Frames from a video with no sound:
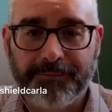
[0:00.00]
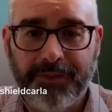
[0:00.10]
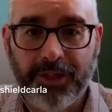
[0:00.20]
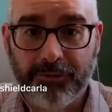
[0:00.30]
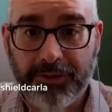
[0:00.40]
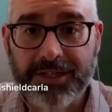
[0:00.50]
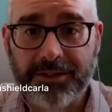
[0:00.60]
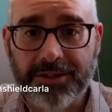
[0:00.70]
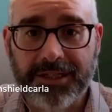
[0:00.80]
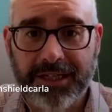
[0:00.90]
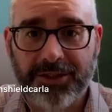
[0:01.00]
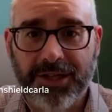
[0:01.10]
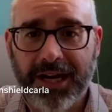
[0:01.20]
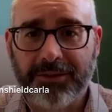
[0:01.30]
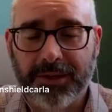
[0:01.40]
you know visitors to
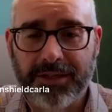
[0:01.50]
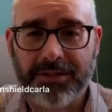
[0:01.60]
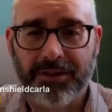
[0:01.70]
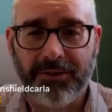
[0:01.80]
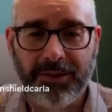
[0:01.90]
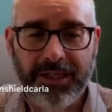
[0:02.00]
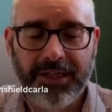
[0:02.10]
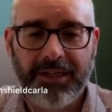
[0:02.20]
interact with. So